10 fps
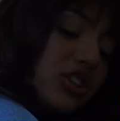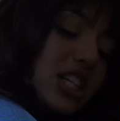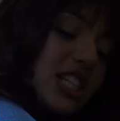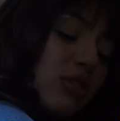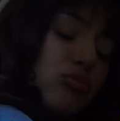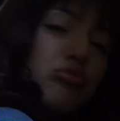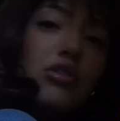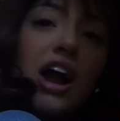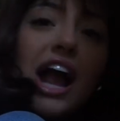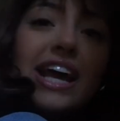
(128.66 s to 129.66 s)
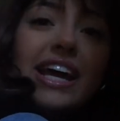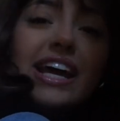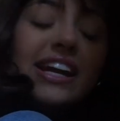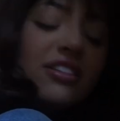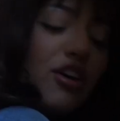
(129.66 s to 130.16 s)
to sit right
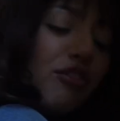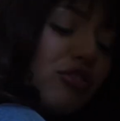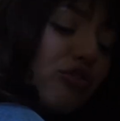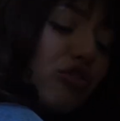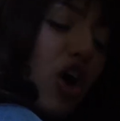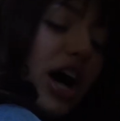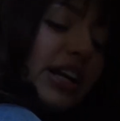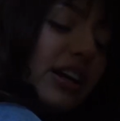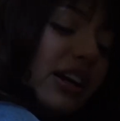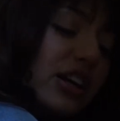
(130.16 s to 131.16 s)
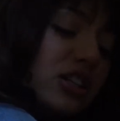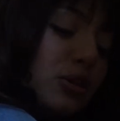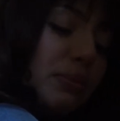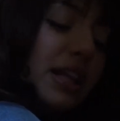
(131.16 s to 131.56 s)
in the front to be